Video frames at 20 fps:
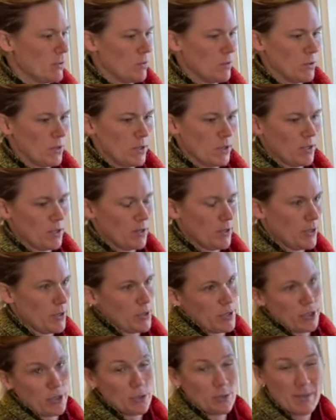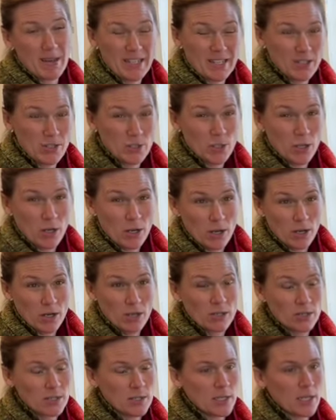or you can use mason
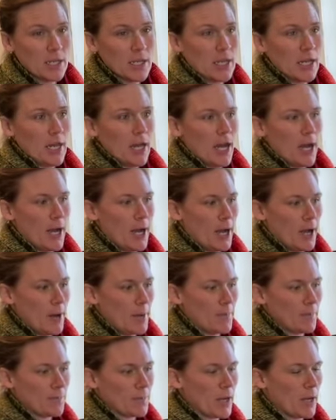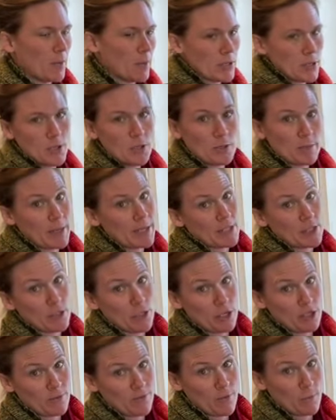jars. I wouldn't use mason
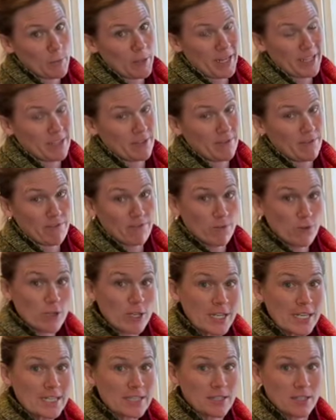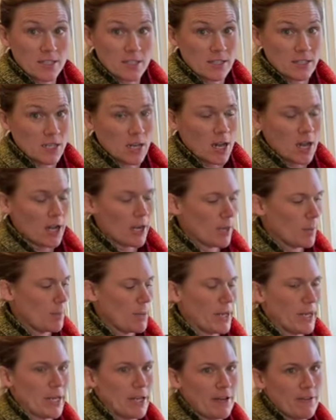jars if you plan to freeze the stock,
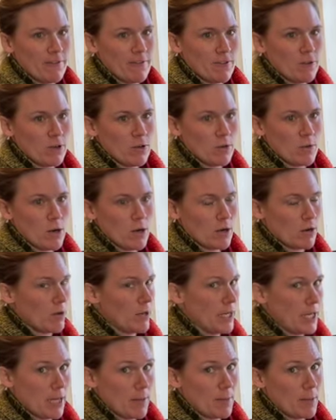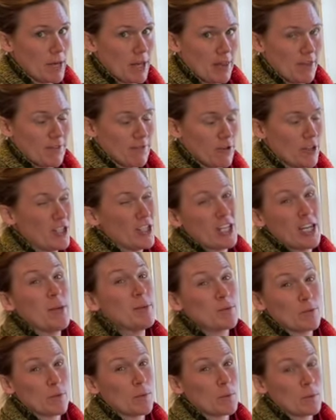but if you are going to keep it in the fridge, it
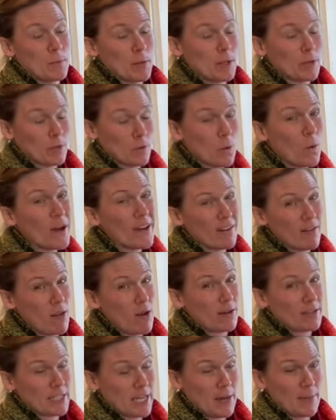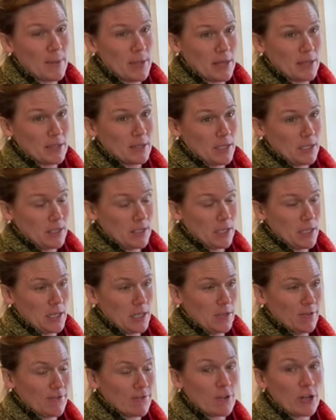keeps for quite a long time in
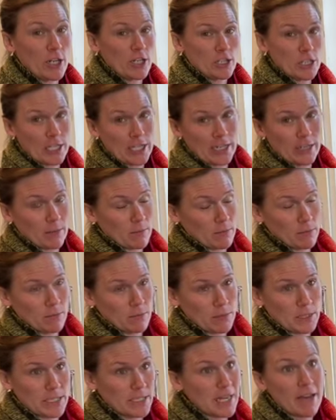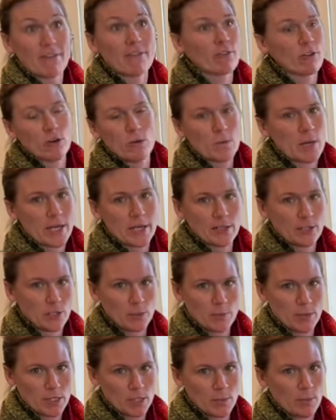the fridge, like several weeks.
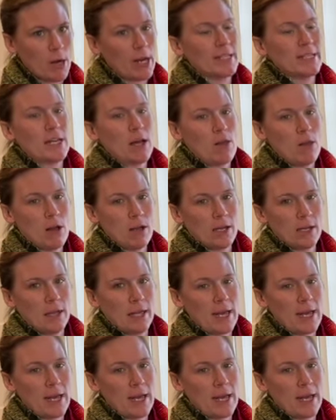You'd be surprised how long it